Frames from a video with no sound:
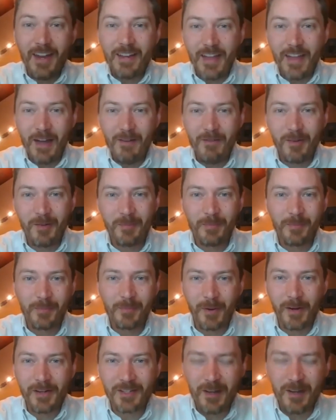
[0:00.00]
that one,
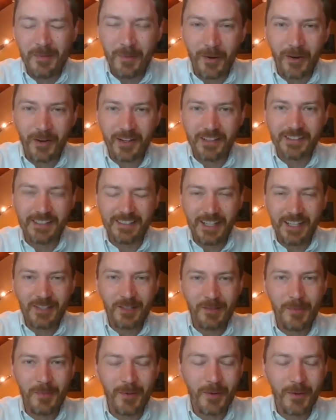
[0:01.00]
President Barkin, since that's
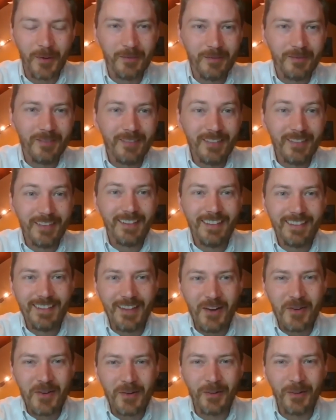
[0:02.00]
a more
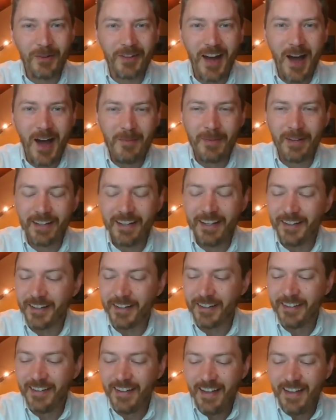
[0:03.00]
local topic
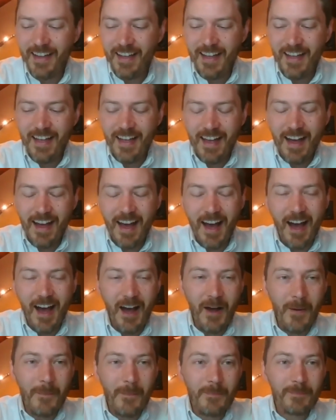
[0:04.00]
here.
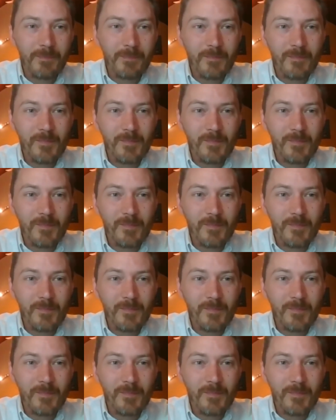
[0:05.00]
Um,